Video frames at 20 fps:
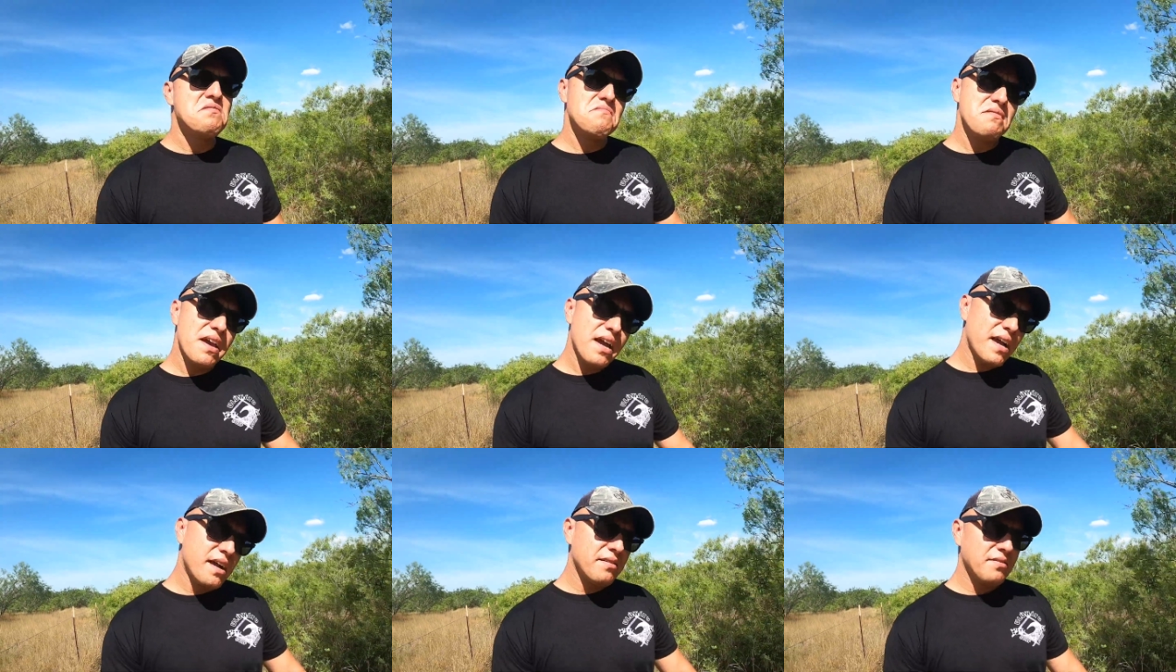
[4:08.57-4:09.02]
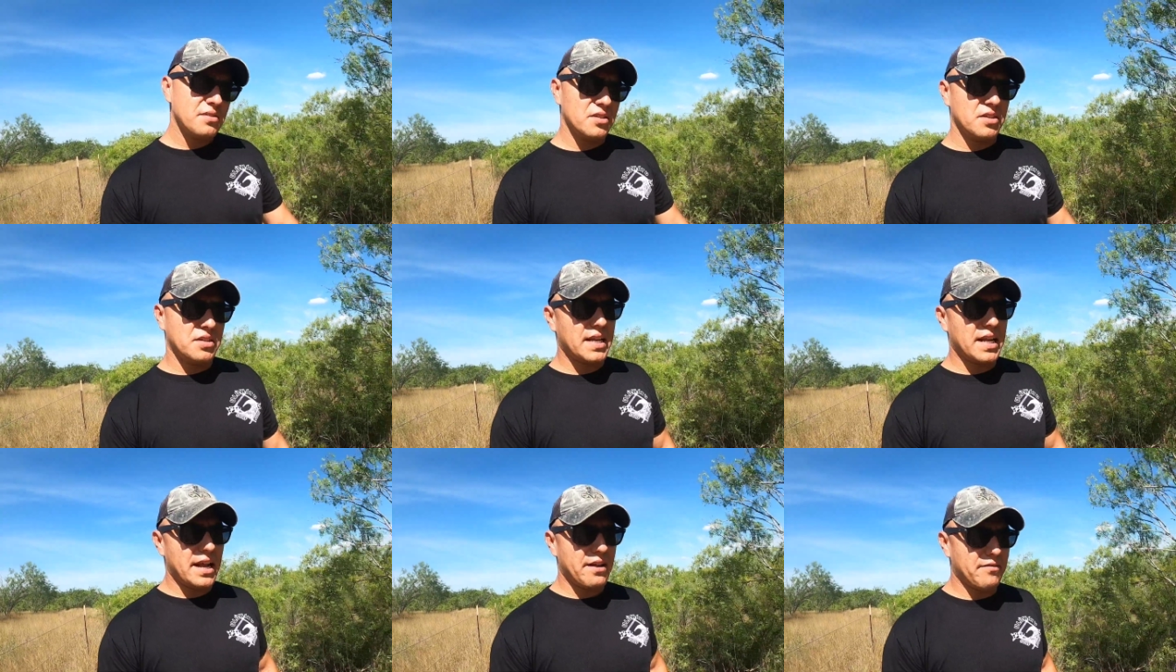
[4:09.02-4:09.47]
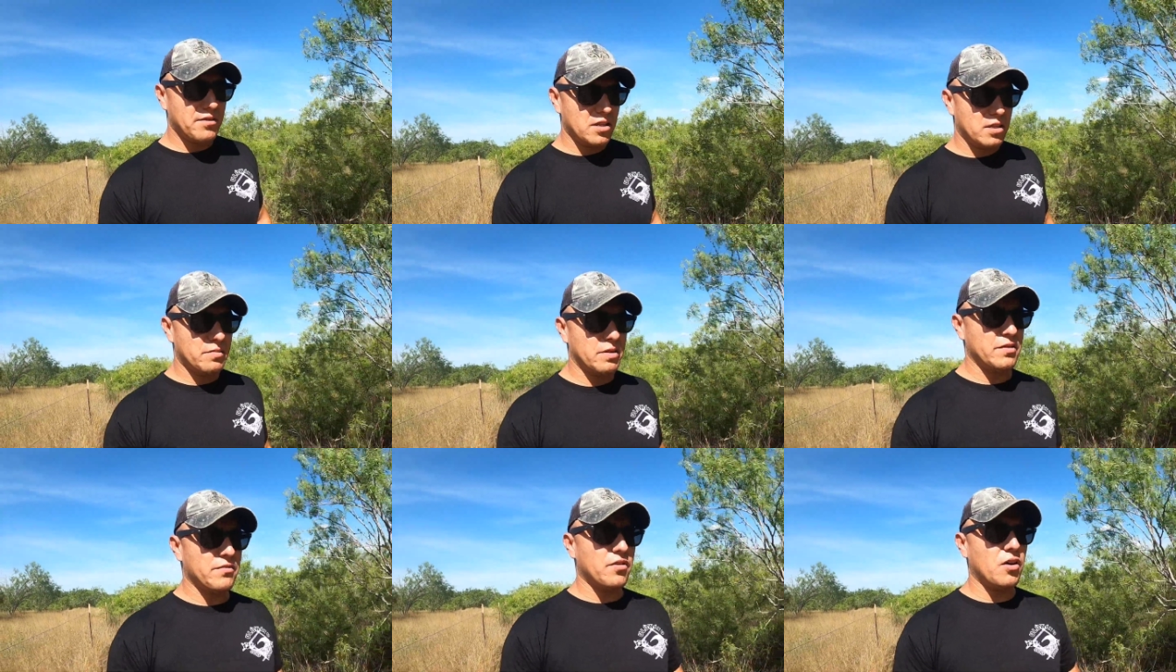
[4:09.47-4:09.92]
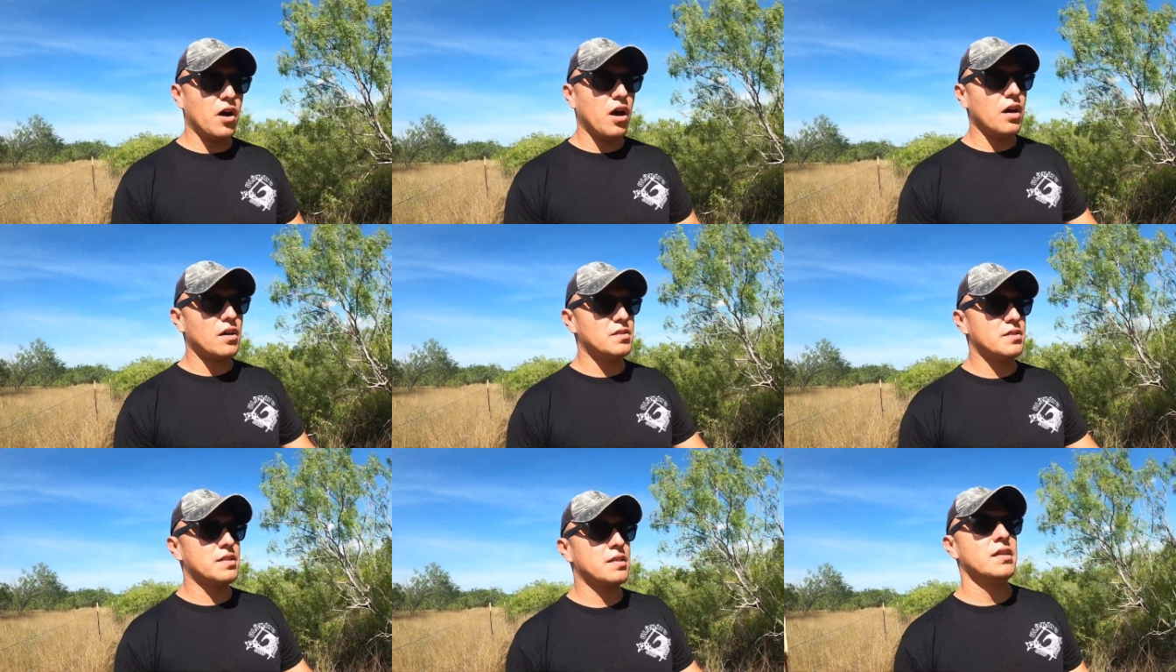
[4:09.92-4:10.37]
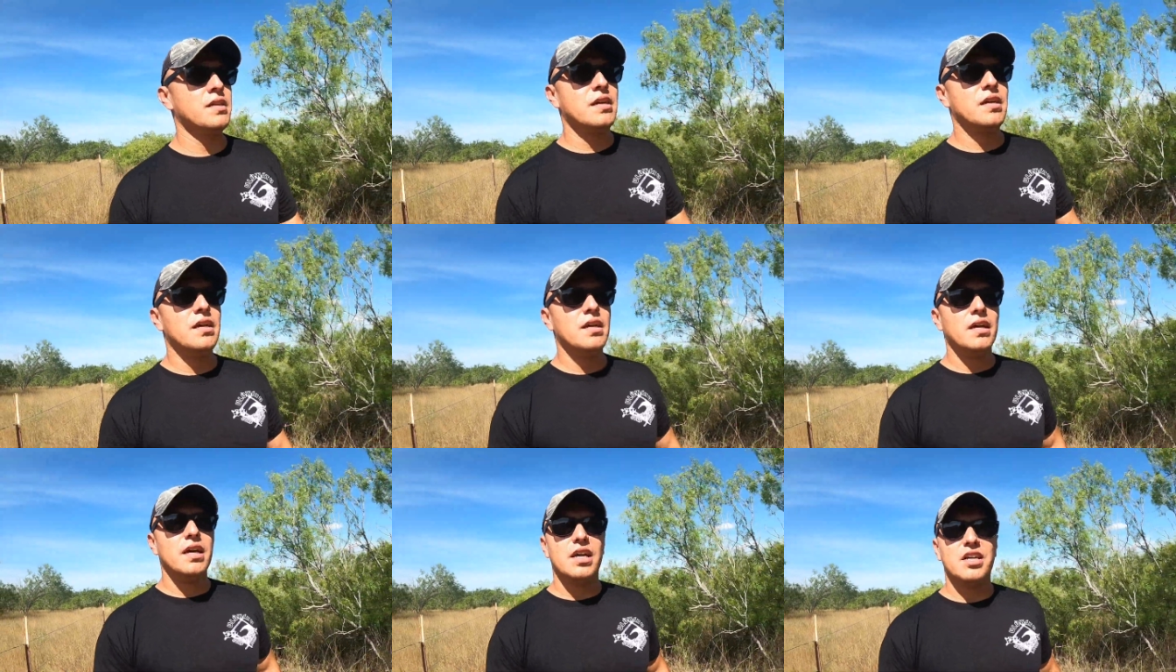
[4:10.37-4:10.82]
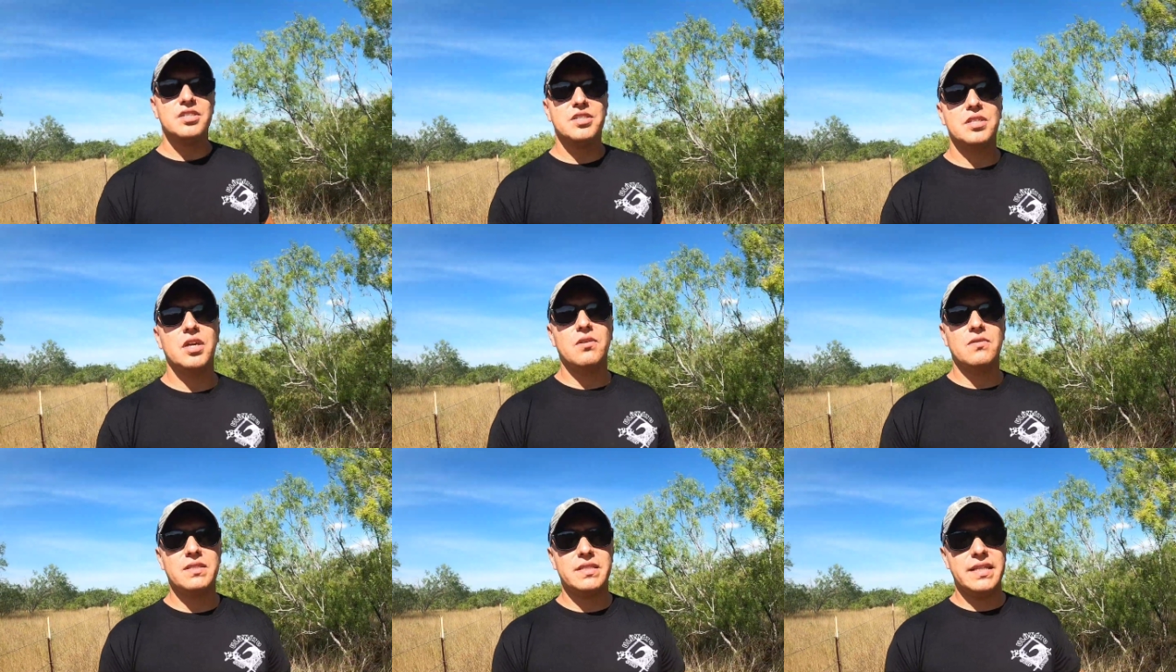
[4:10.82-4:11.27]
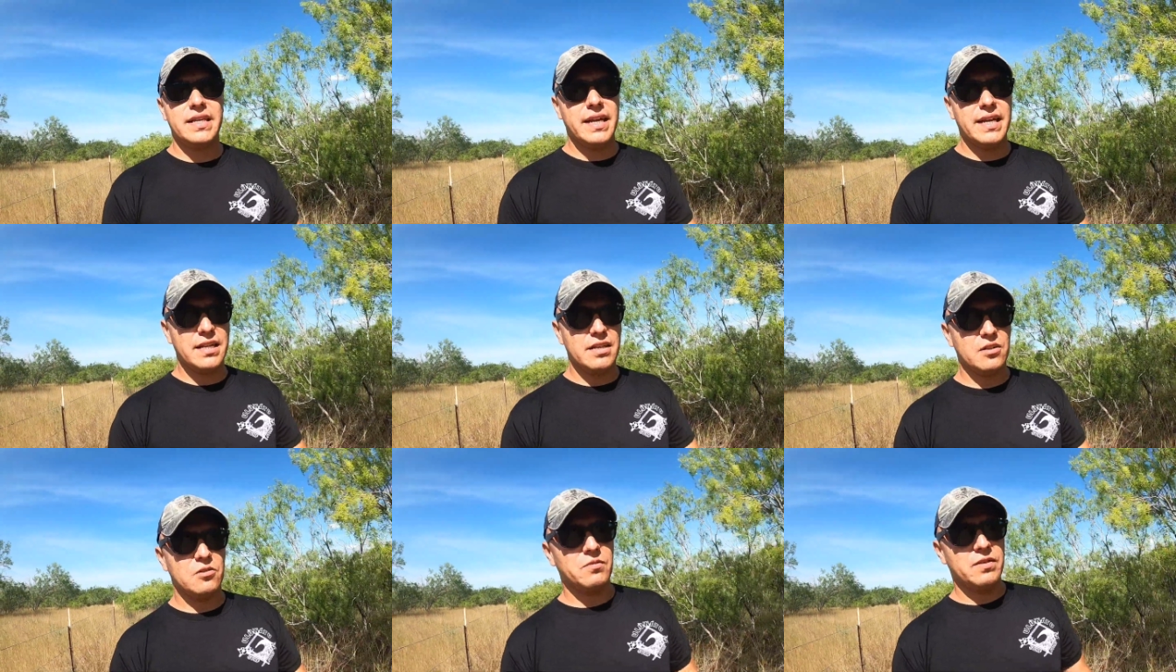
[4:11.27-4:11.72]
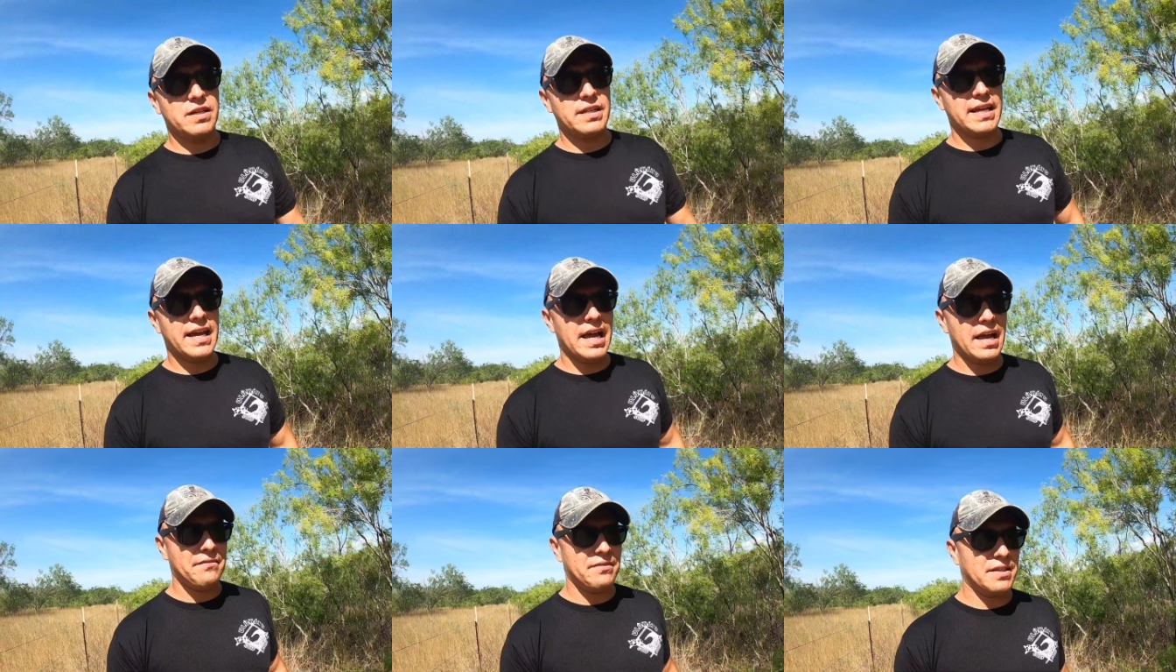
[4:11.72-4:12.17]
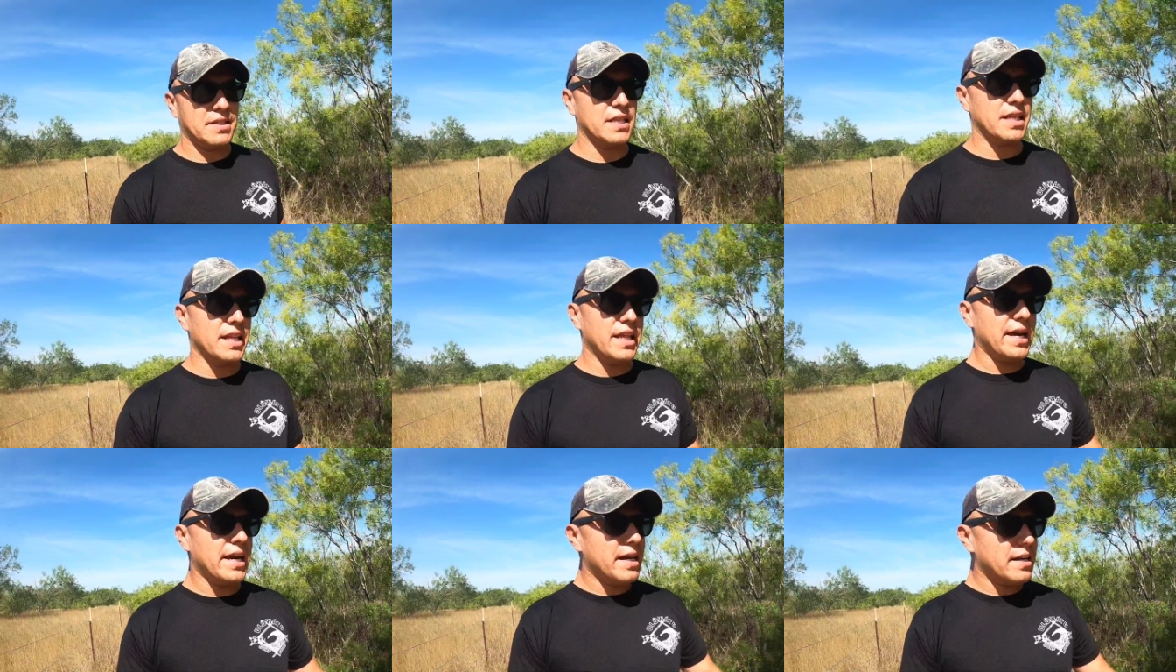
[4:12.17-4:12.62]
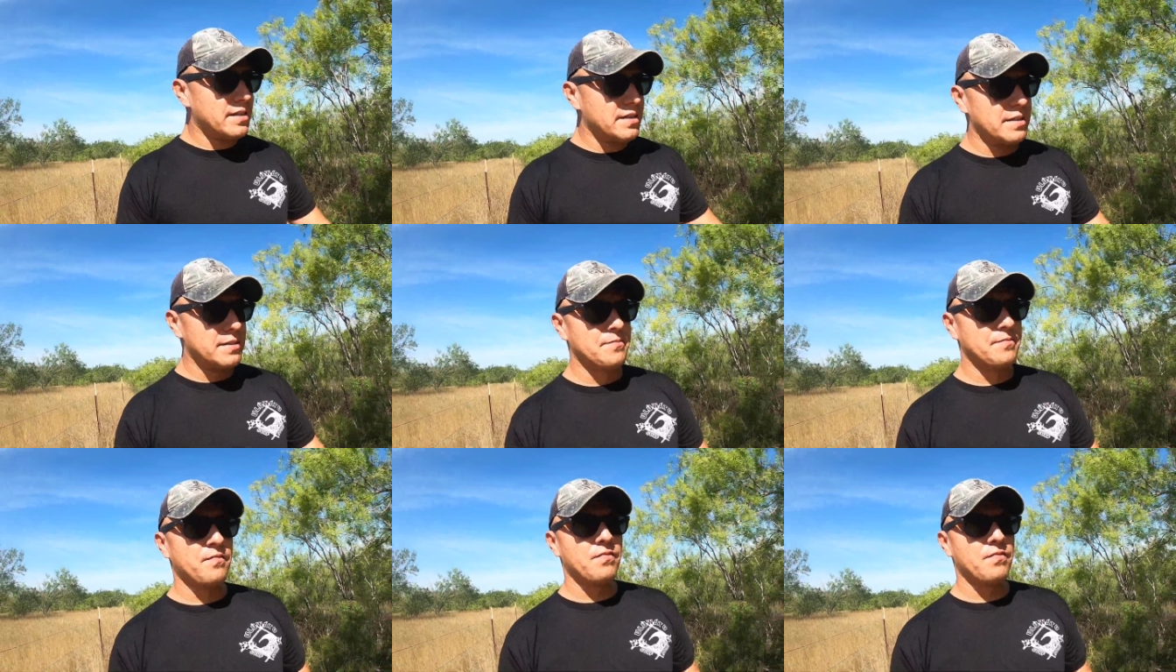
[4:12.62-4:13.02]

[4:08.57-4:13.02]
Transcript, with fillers: Yeah, you can have a little bit of cost associated with having the land.